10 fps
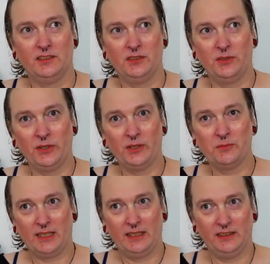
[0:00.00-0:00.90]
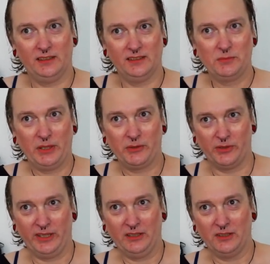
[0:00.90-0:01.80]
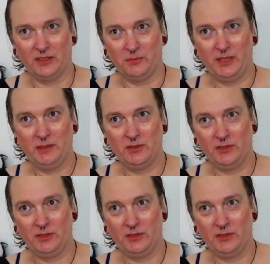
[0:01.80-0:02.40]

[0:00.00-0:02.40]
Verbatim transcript: You learn by mirroring other people,